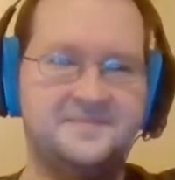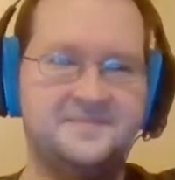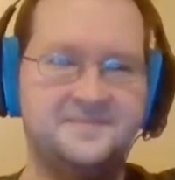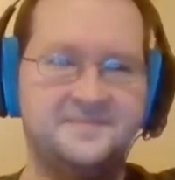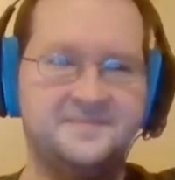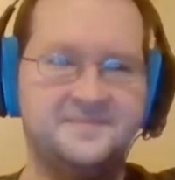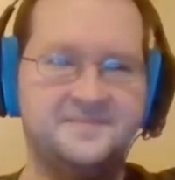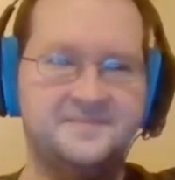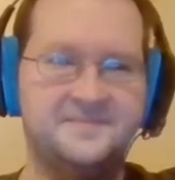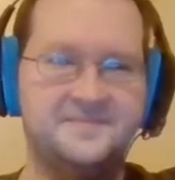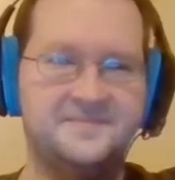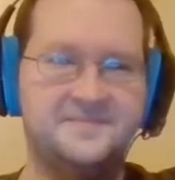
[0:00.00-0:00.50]

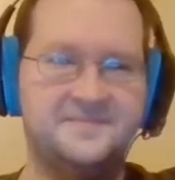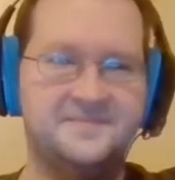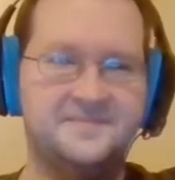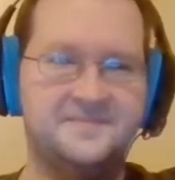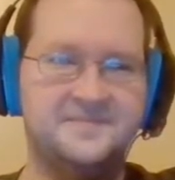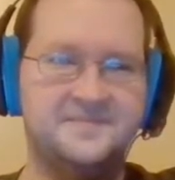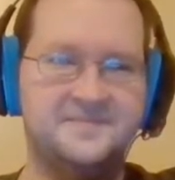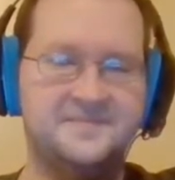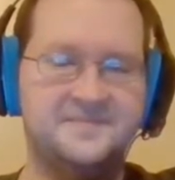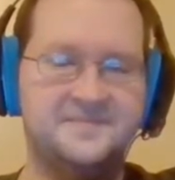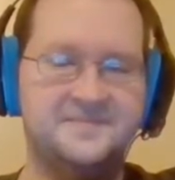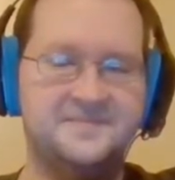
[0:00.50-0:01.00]

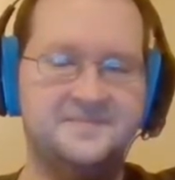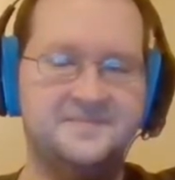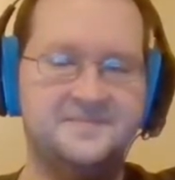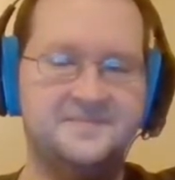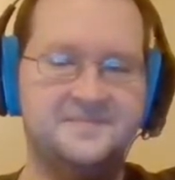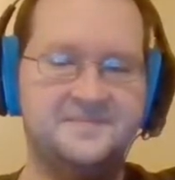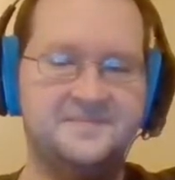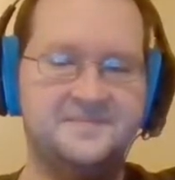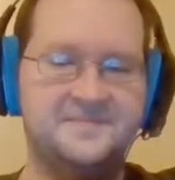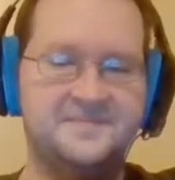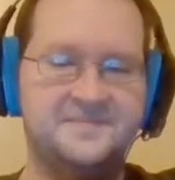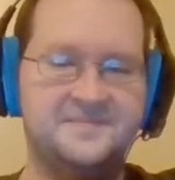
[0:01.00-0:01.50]

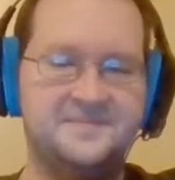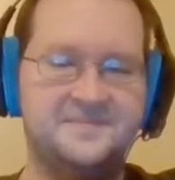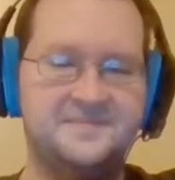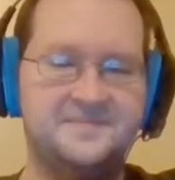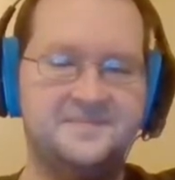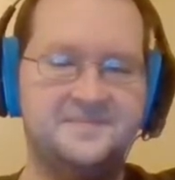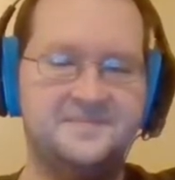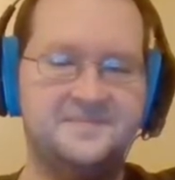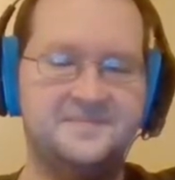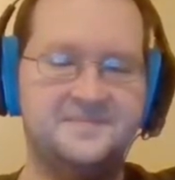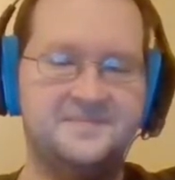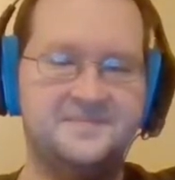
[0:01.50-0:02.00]

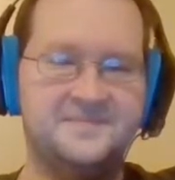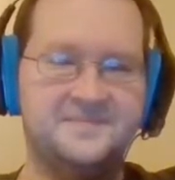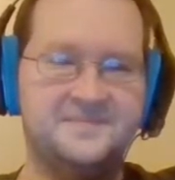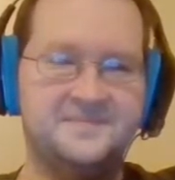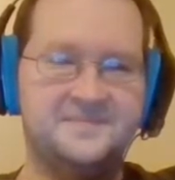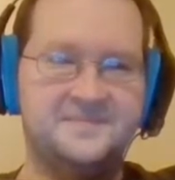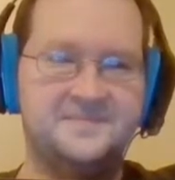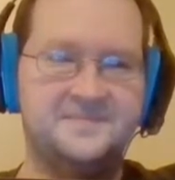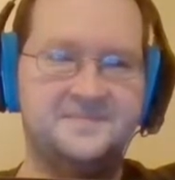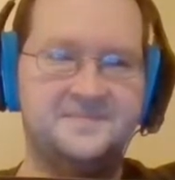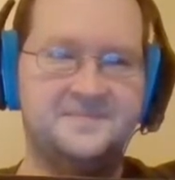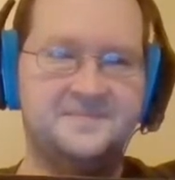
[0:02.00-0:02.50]

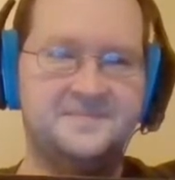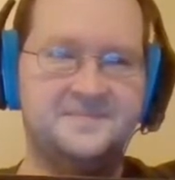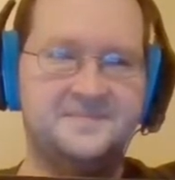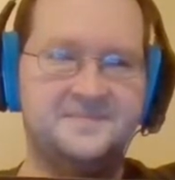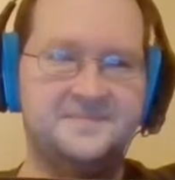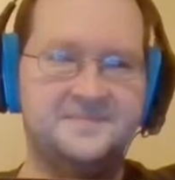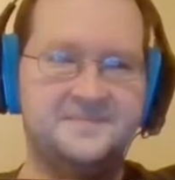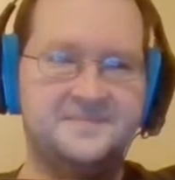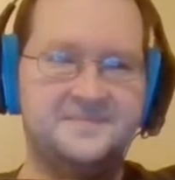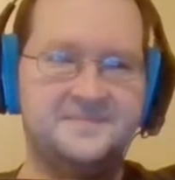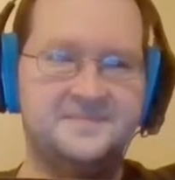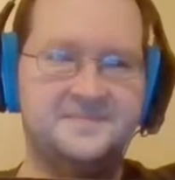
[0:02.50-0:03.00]

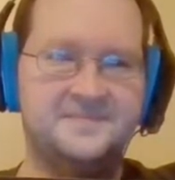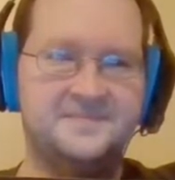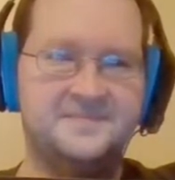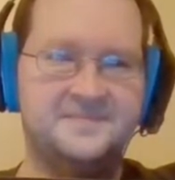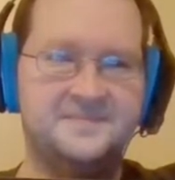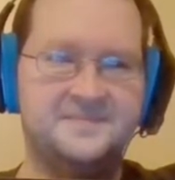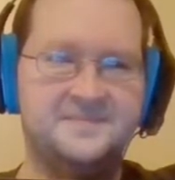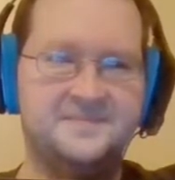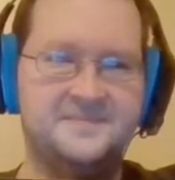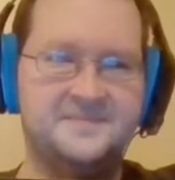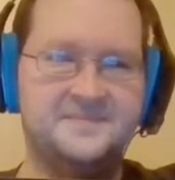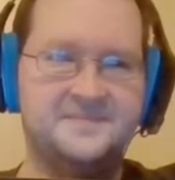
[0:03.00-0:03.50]

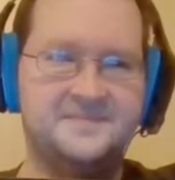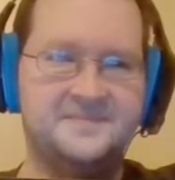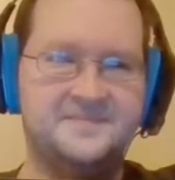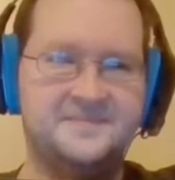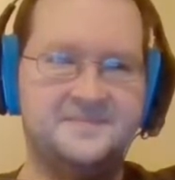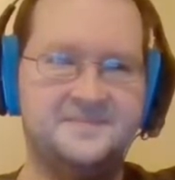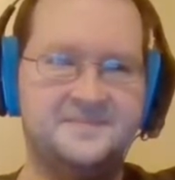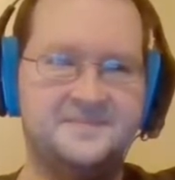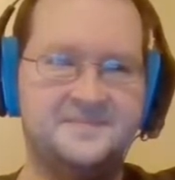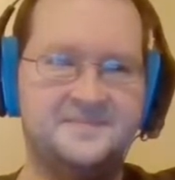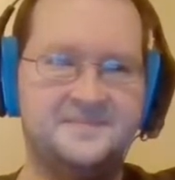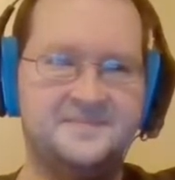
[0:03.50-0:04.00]

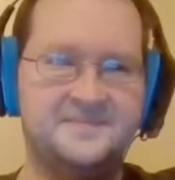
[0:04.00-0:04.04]
No words are spoken by the person on screen.